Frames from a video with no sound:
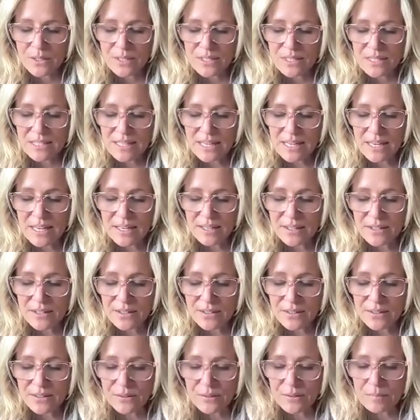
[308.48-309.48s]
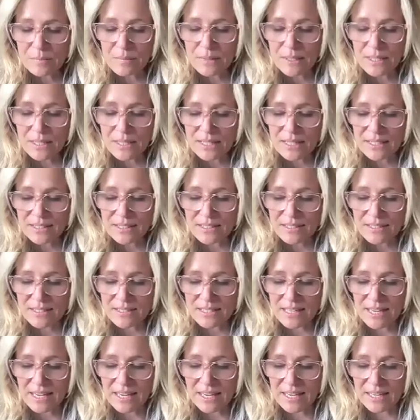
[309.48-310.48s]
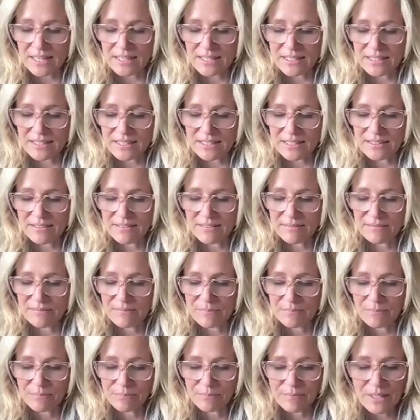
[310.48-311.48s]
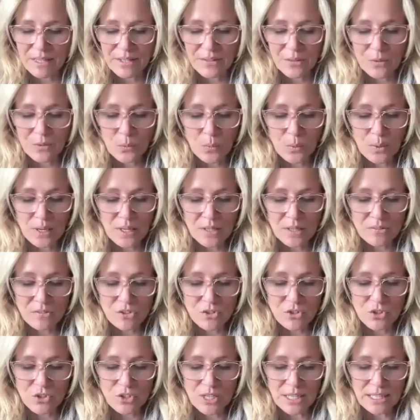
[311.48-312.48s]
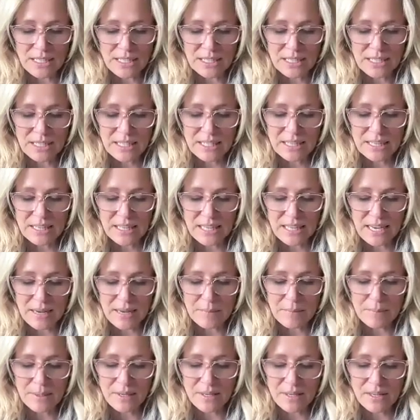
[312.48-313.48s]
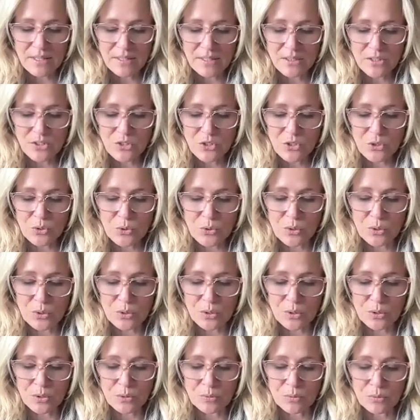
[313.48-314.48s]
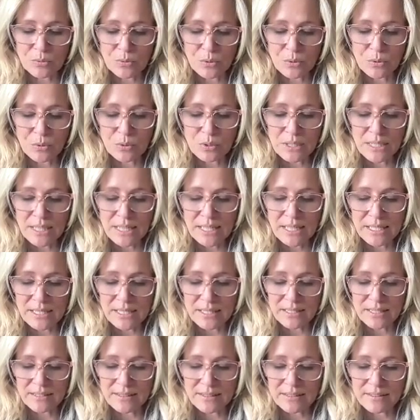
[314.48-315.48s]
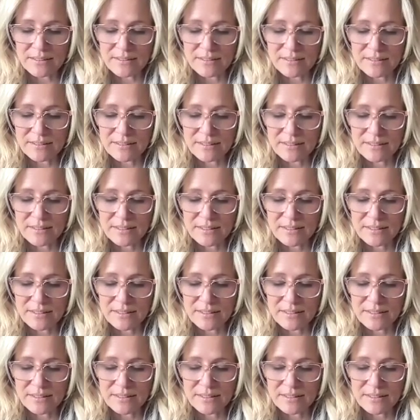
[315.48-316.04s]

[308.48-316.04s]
Notice that color meeting the sand and the waves gently lapping on the shore, rolling in,